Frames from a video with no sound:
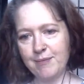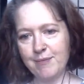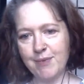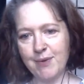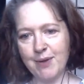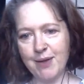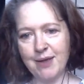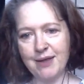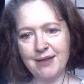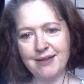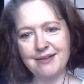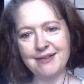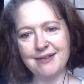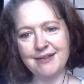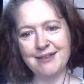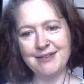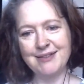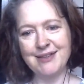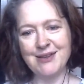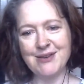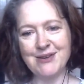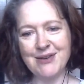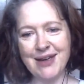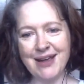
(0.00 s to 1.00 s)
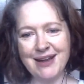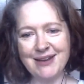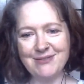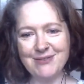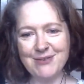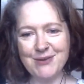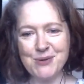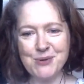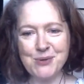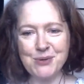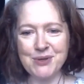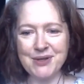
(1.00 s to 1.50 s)
But it's also kind of
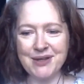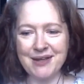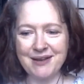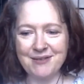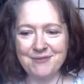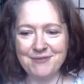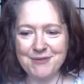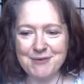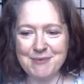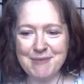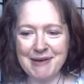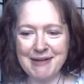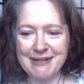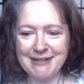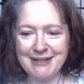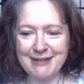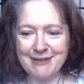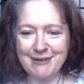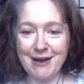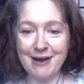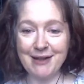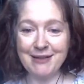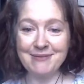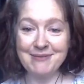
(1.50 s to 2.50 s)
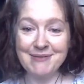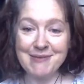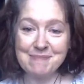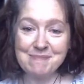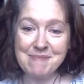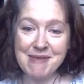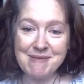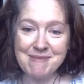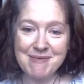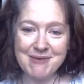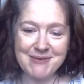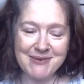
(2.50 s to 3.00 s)
a cool confirmation. I think
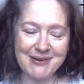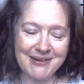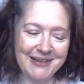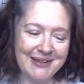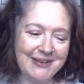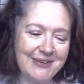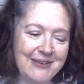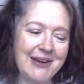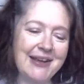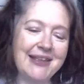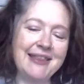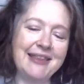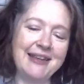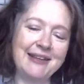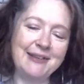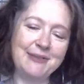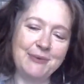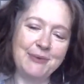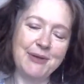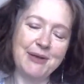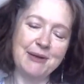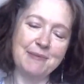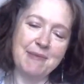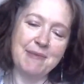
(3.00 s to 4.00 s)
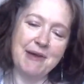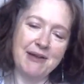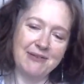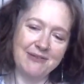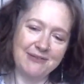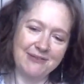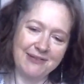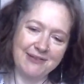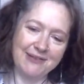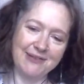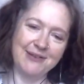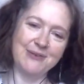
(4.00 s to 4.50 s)
maybe really great things will come out of
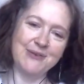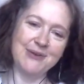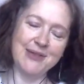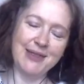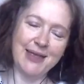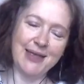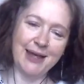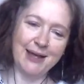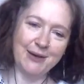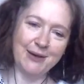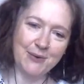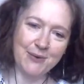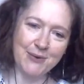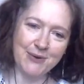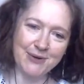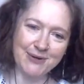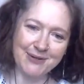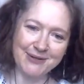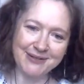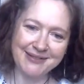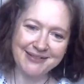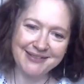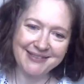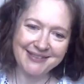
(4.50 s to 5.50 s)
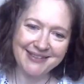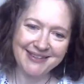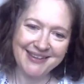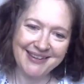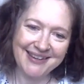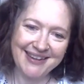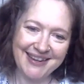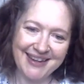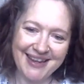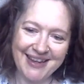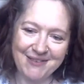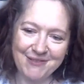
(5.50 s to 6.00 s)
doing that course.
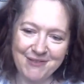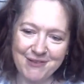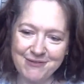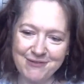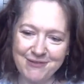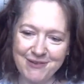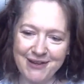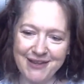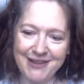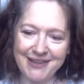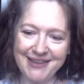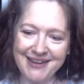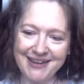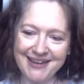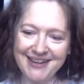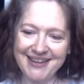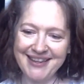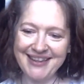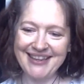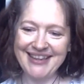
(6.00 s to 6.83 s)
I have a feeling.